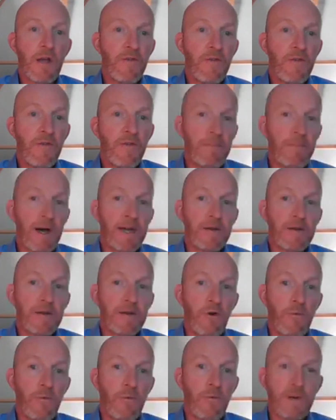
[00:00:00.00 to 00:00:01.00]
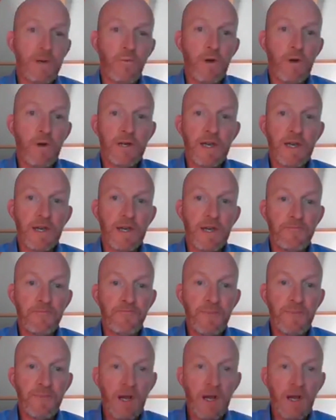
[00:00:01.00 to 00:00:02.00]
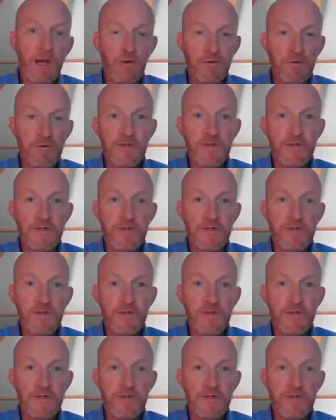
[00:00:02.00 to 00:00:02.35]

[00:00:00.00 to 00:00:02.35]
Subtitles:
they might not be working close